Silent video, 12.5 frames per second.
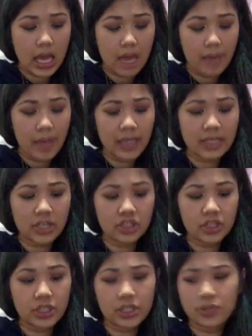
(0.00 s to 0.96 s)
pay
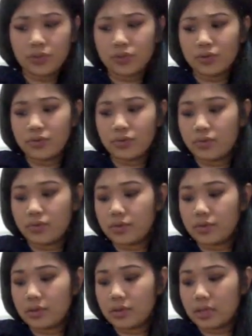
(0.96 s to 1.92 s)
attention to
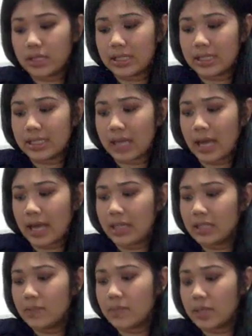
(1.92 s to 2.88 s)
the
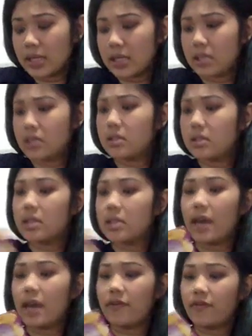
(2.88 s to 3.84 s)
signs, because
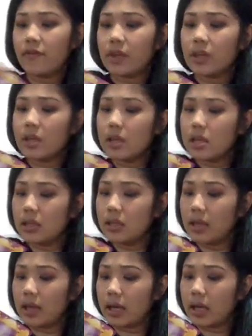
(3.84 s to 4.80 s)
I feel
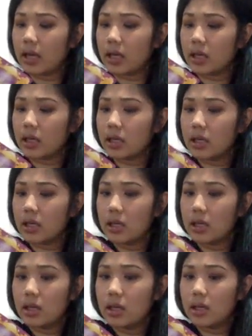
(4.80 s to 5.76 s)
like
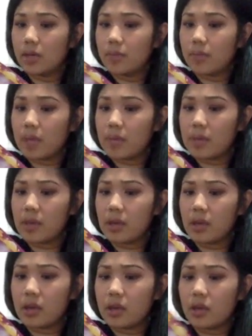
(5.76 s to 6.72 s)

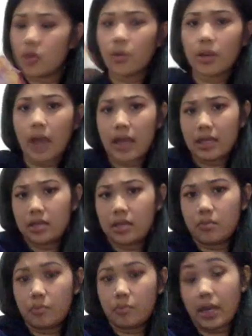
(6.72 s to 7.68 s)
maybe you were
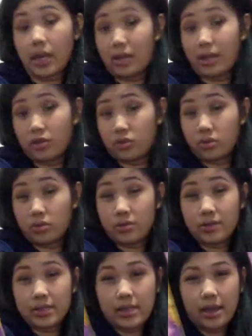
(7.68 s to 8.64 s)
guided by
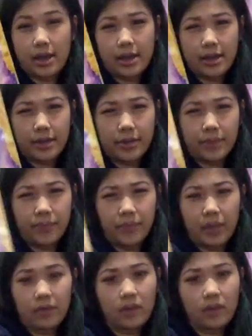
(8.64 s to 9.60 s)
angels.
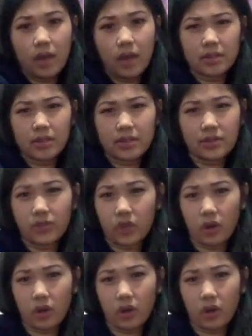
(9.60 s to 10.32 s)
If not, this is